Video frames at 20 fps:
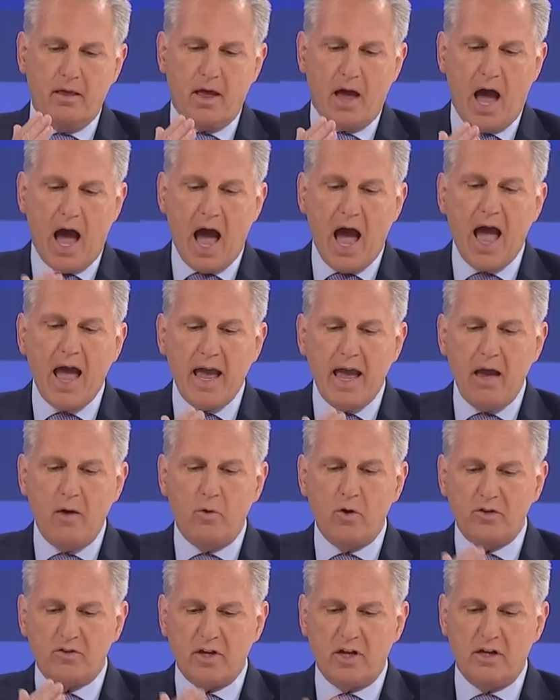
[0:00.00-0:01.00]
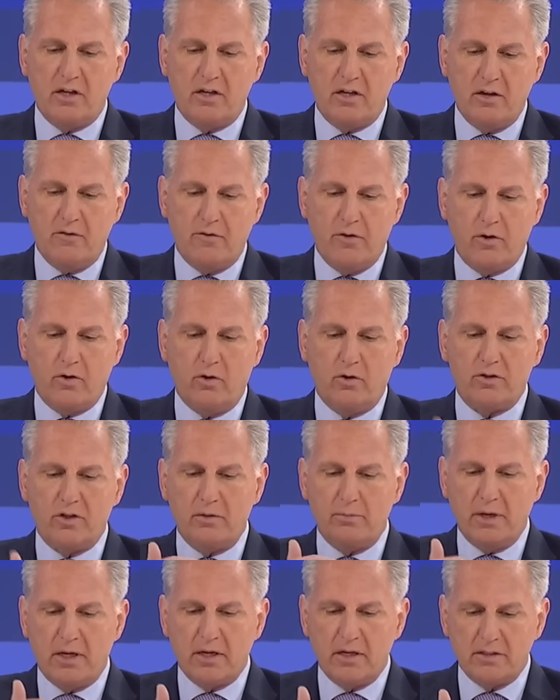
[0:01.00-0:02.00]
I was at a difficulty
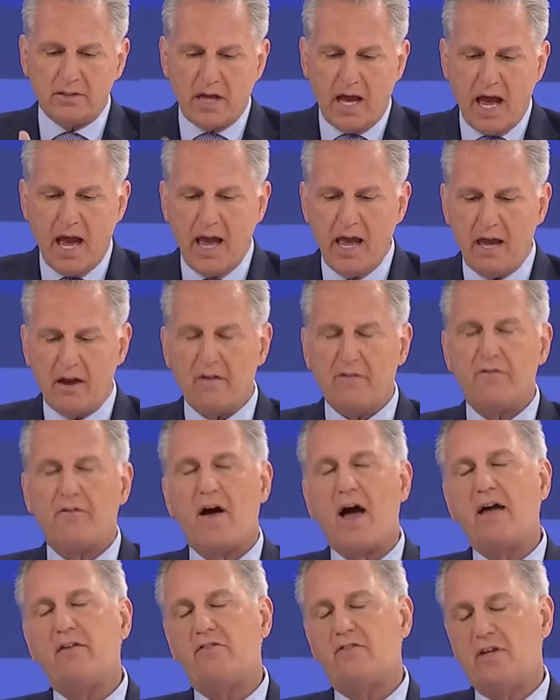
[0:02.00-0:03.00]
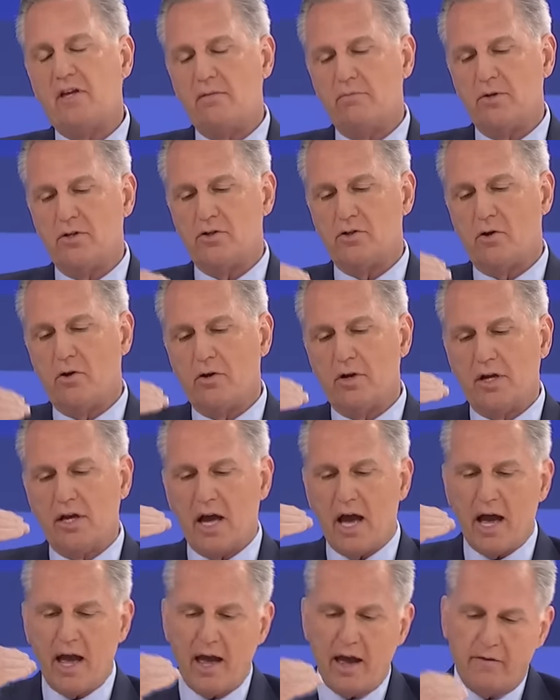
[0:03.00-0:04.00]
because I had a 5-seat majority.
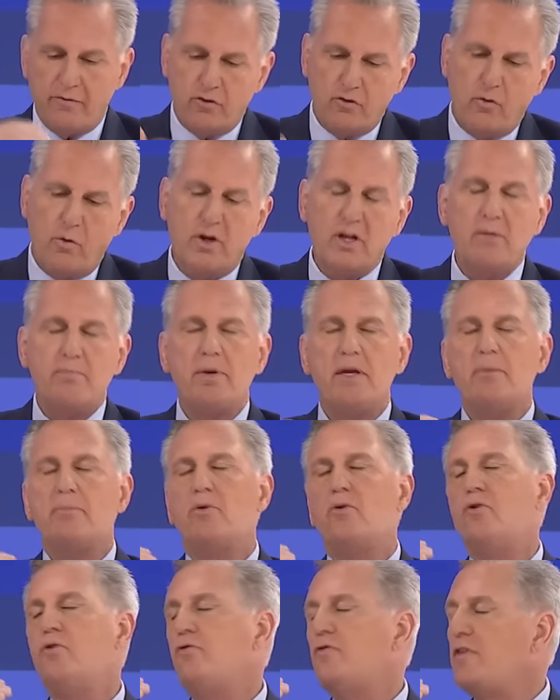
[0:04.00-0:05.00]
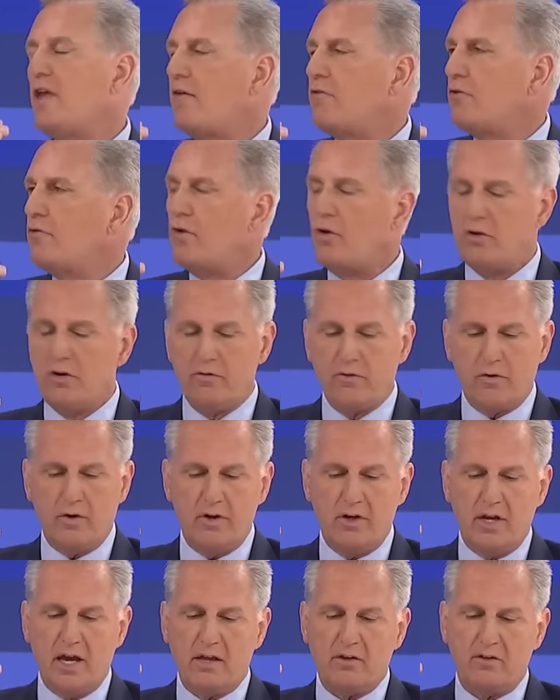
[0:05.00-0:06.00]
I have 20 people who've never voted for a
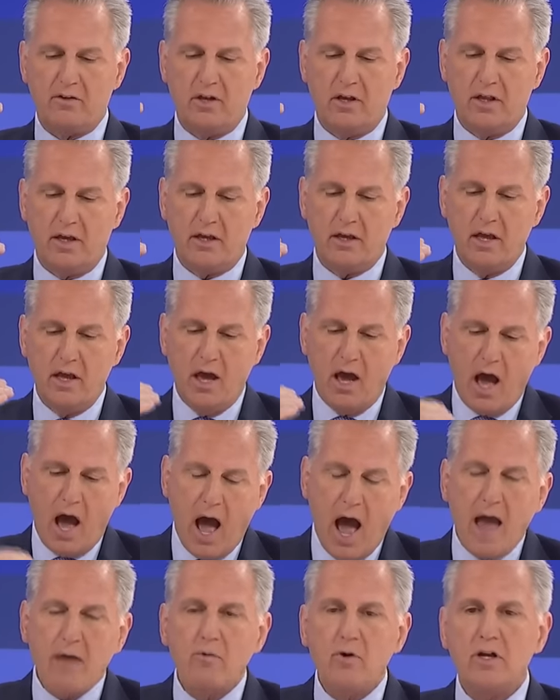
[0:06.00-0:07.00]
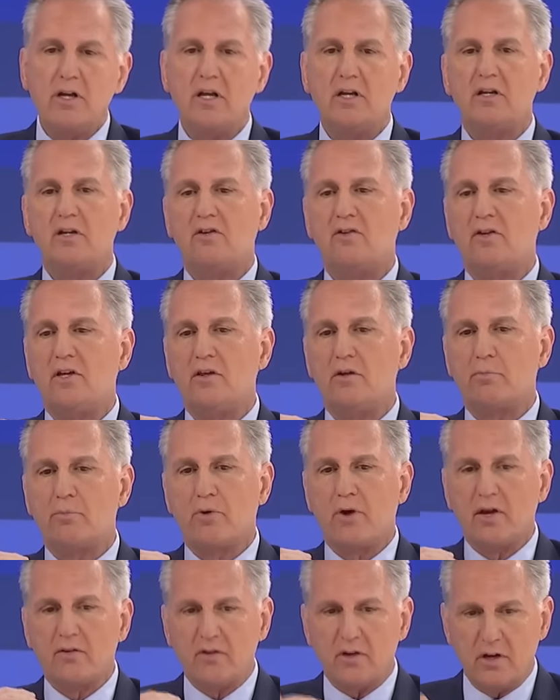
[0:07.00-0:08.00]
debt ceiling. I went in to see the
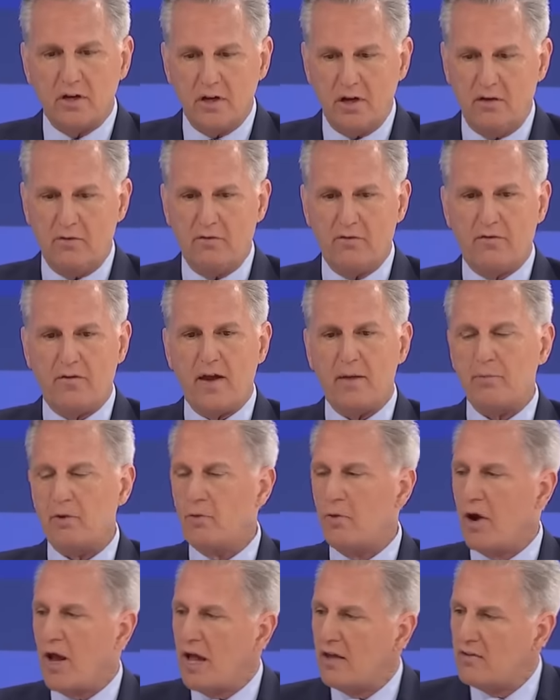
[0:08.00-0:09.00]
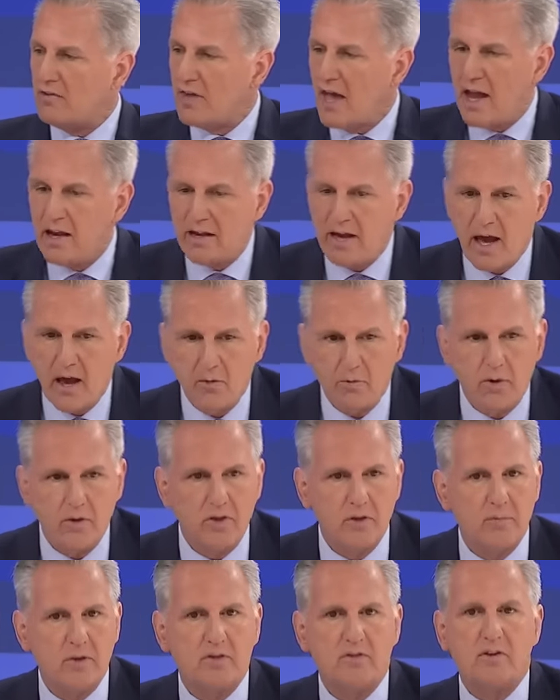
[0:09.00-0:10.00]
president in February. I sat down with
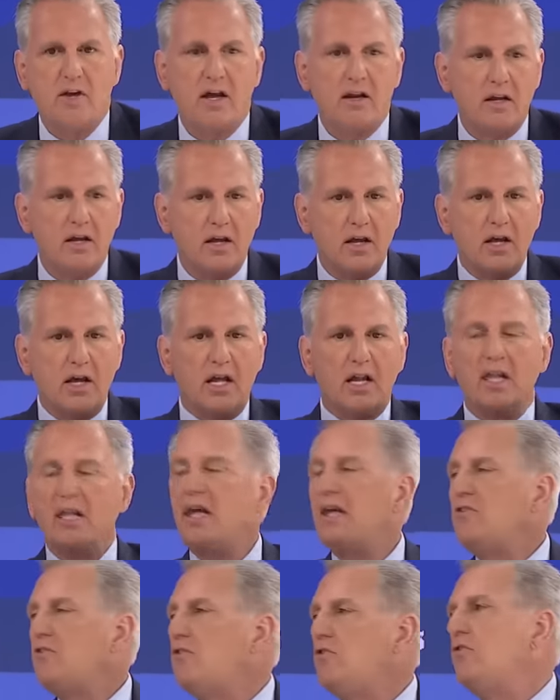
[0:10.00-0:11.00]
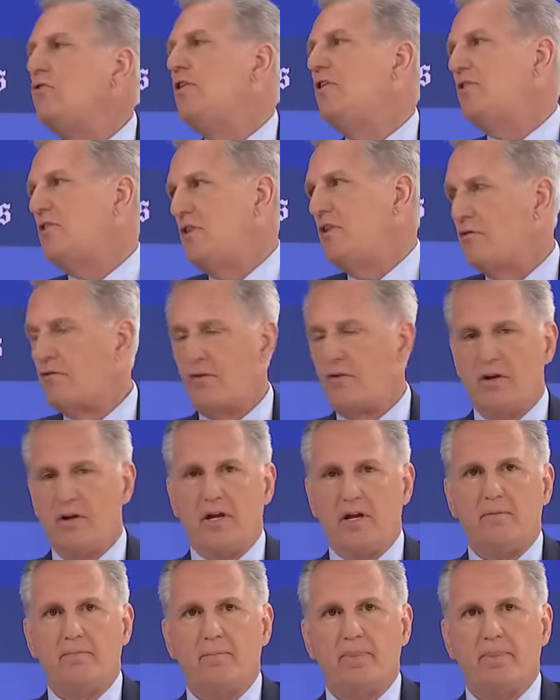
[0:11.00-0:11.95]
him and said, let's do this differently.